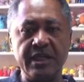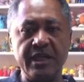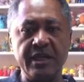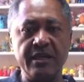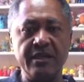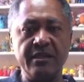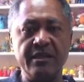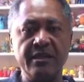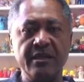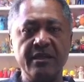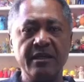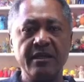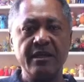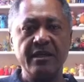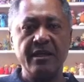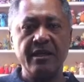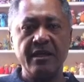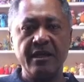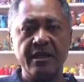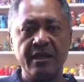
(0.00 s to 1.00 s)

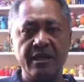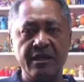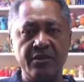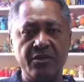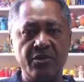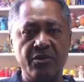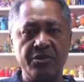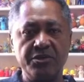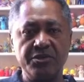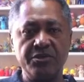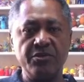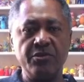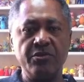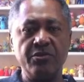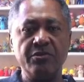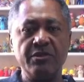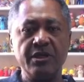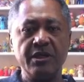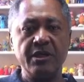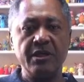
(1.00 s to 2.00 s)
and
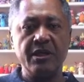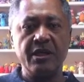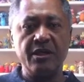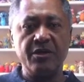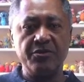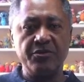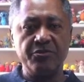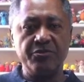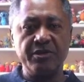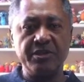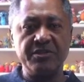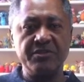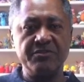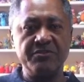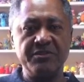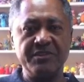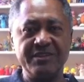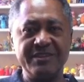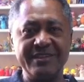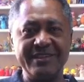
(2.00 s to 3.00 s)
also how the rest
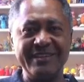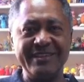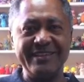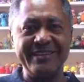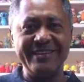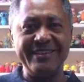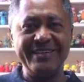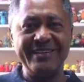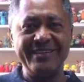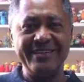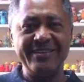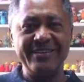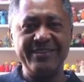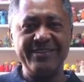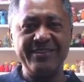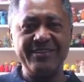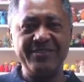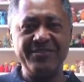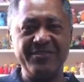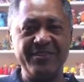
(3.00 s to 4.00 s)
of the city
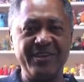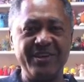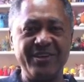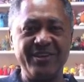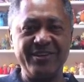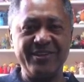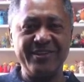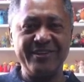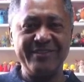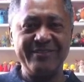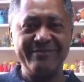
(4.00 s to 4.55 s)
fared.